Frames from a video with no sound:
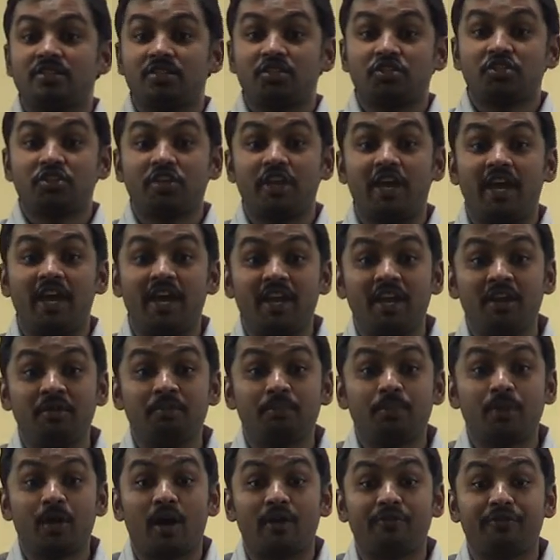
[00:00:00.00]
gets
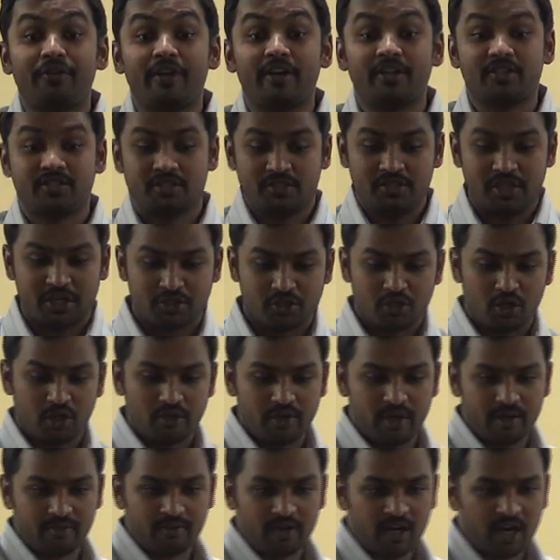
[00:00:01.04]
share in profits, just
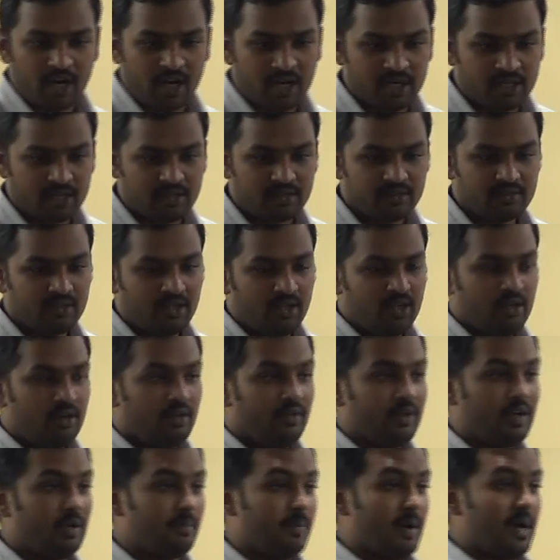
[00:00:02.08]
now you have learned,
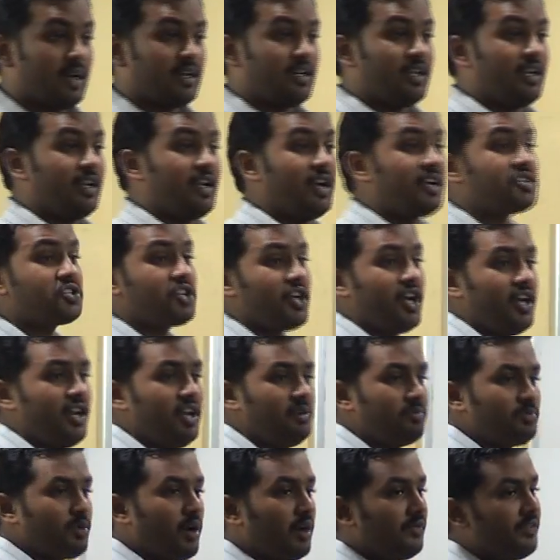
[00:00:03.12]
when a partner gets
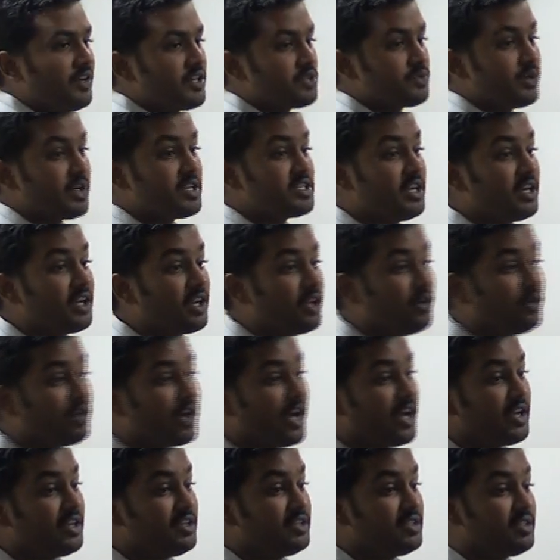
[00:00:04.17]
share in profits, what is the entry
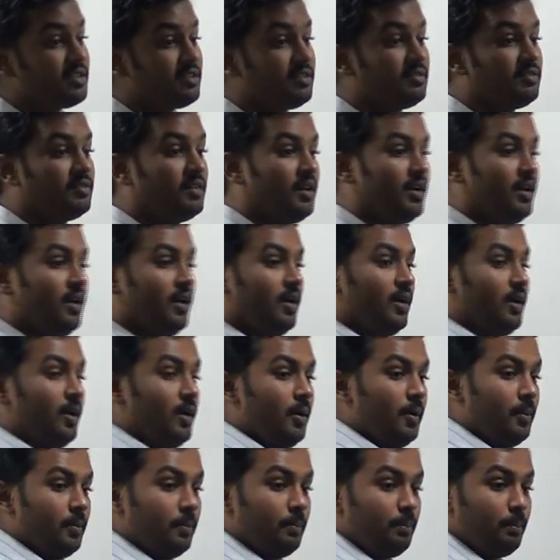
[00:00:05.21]
you write?
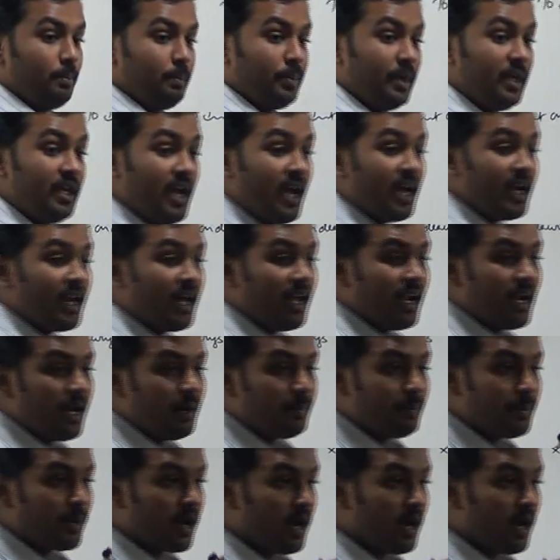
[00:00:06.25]
P&L